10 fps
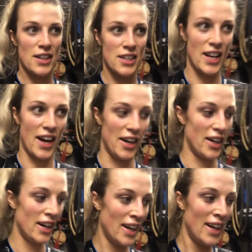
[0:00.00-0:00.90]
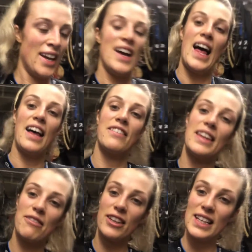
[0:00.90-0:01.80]
So I'm
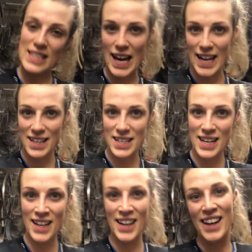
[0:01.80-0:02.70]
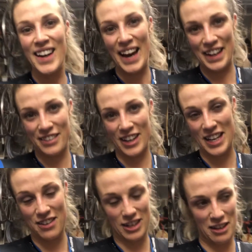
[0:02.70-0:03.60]
feeling really tired and I've got an
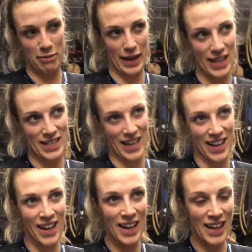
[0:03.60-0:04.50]
evening of painting.